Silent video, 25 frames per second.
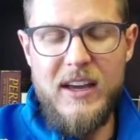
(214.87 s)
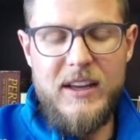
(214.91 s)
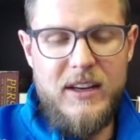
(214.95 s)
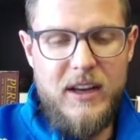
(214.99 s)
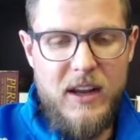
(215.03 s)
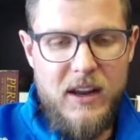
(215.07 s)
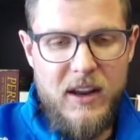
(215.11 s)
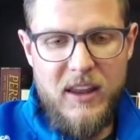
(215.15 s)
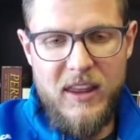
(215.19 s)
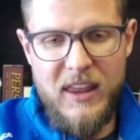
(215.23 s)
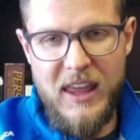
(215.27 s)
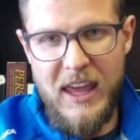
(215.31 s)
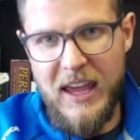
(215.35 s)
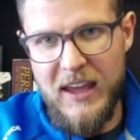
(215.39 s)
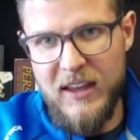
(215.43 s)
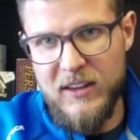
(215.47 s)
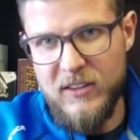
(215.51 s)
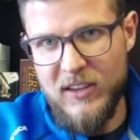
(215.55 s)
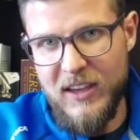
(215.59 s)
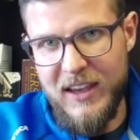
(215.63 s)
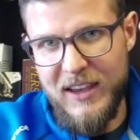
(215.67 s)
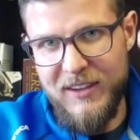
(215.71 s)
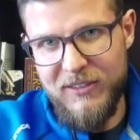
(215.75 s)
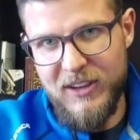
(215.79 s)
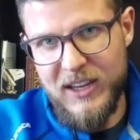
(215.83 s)
None of the ants
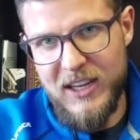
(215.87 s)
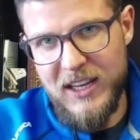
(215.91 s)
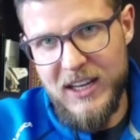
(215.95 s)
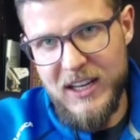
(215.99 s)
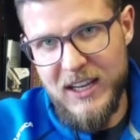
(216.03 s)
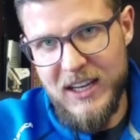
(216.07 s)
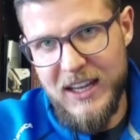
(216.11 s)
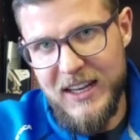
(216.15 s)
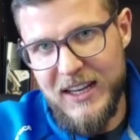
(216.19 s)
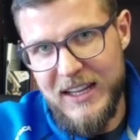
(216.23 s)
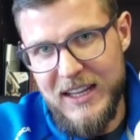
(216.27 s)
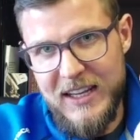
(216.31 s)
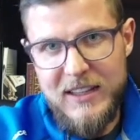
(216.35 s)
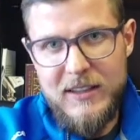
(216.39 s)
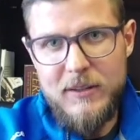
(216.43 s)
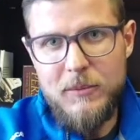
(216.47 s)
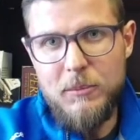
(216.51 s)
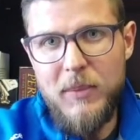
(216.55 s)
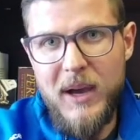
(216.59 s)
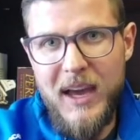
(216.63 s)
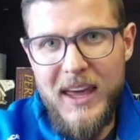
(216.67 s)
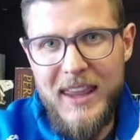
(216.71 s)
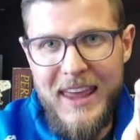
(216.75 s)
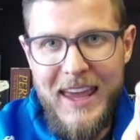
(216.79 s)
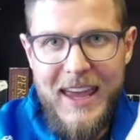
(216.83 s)
are ever going to get eaten
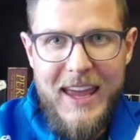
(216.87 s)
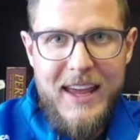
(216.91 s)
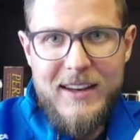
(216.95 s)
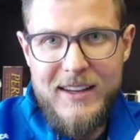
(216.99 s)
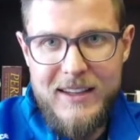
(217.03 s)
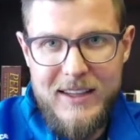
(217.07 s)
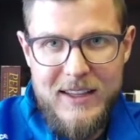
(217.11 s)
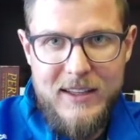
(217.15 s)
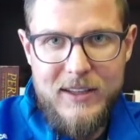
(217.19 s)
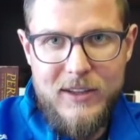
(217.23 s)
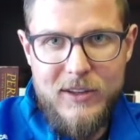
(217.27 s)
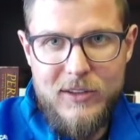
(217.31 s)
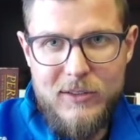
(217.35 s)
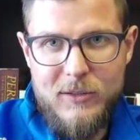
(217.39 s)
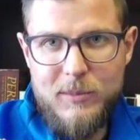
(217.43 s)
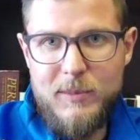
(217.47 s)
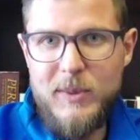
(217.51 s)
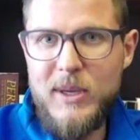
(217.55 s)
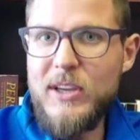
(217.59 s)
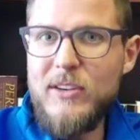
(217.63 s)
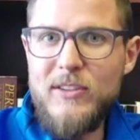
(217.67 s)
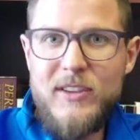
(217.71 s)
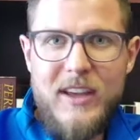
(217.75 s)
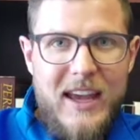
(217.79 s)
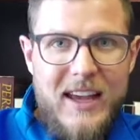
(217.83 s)
by the anteaters,
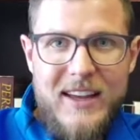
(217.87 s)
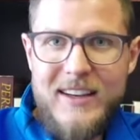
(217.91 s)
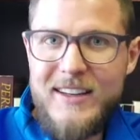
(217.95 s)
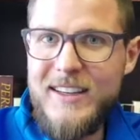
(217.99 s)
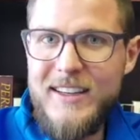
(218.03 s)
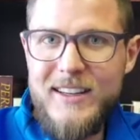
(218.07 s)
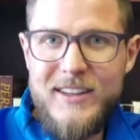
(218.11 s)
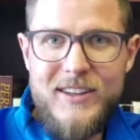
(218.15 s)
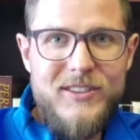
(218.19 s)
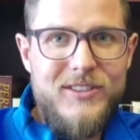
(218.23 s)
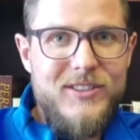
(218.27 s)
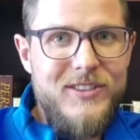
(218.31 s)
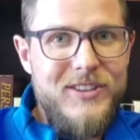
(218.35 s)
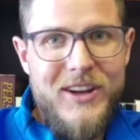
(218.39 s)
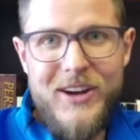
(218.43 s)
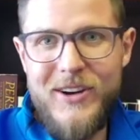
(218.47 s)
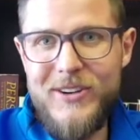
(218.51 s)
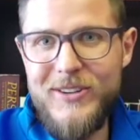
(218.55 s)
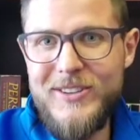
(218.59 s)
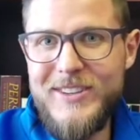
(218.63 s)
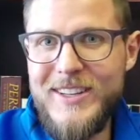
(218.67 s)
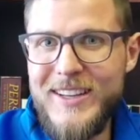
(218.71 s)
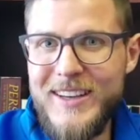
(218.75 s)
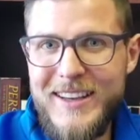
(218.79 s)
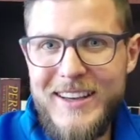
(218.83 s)
because anteaters
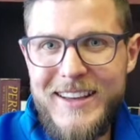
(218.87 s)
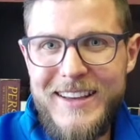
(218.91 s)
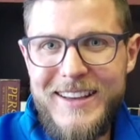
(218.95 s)
don't,